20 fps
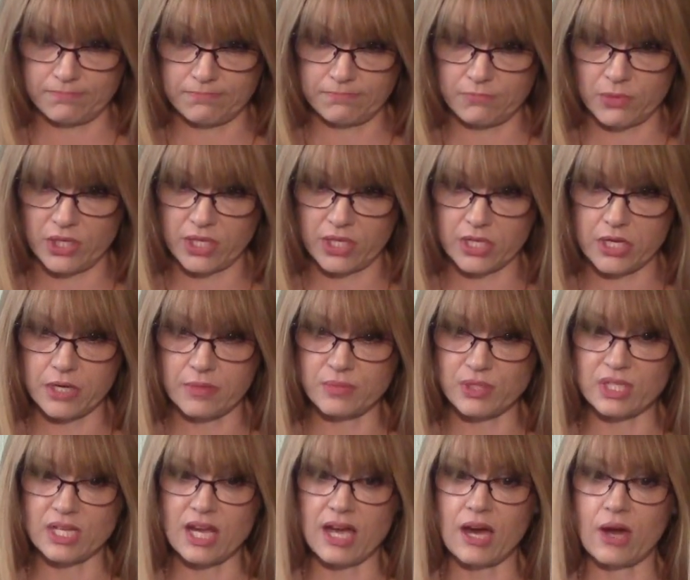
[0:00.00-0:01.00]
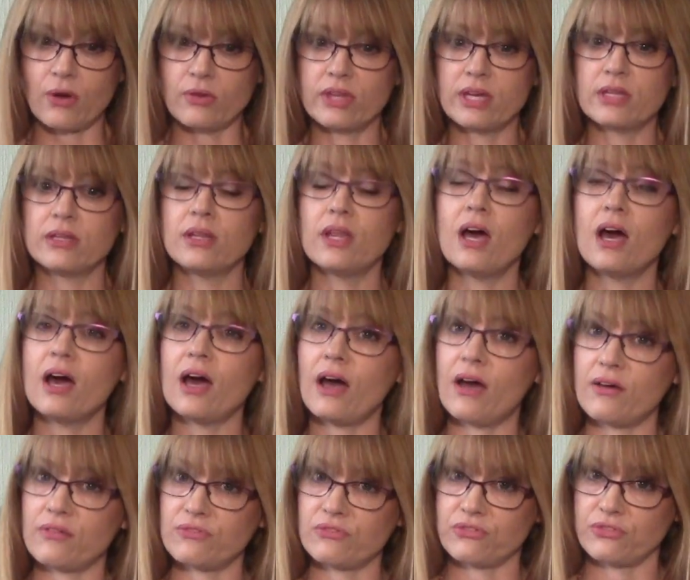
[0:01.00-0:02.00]
when it comes to how they
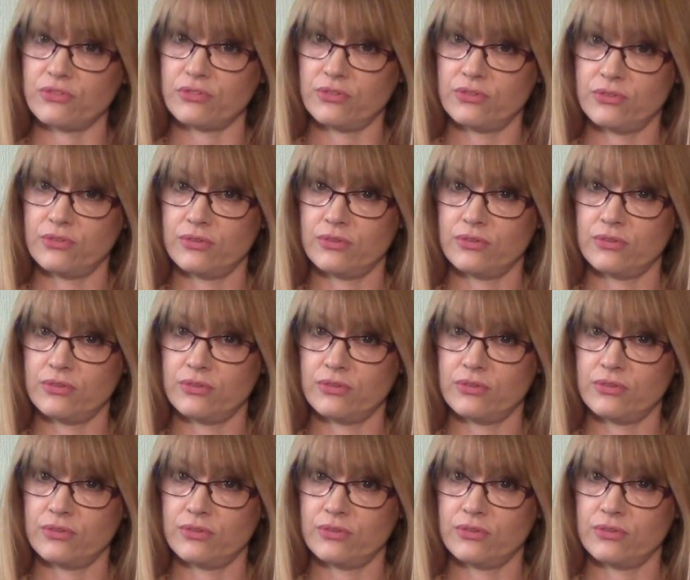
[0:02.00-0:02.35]
love